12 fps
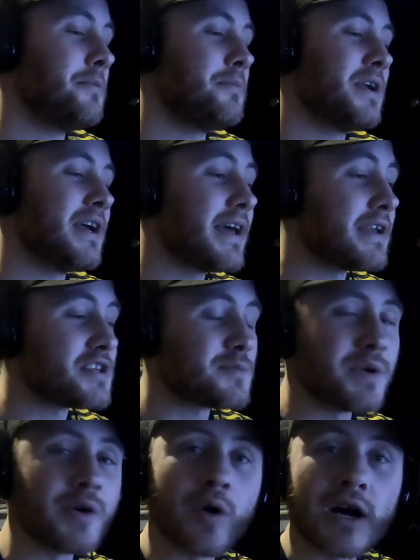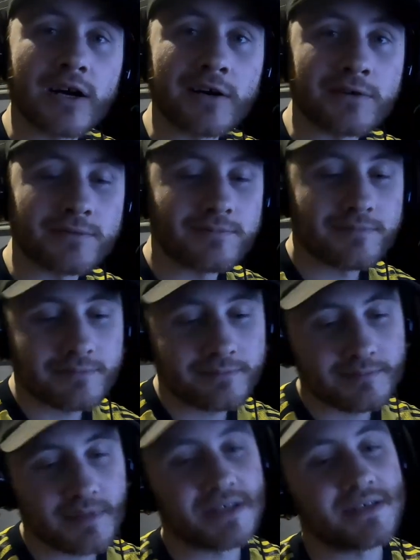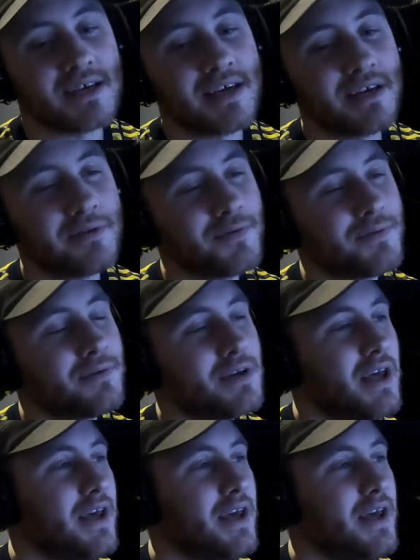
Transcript: But again, just be well, be safe.